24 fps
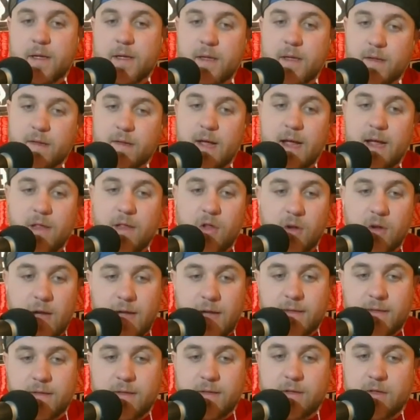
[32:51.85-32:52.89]
Because I
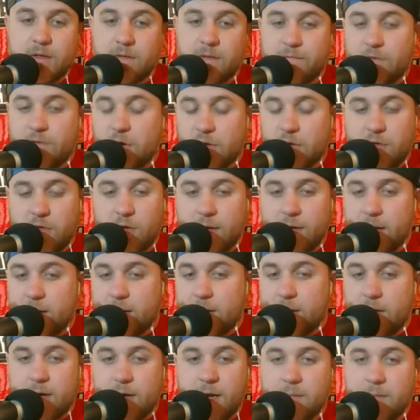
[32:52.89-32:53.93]
took the first look
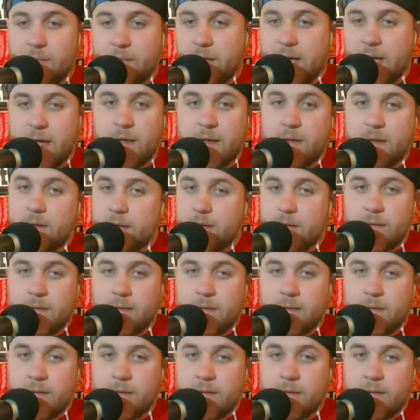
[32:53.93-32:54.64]
at her, and I'm like,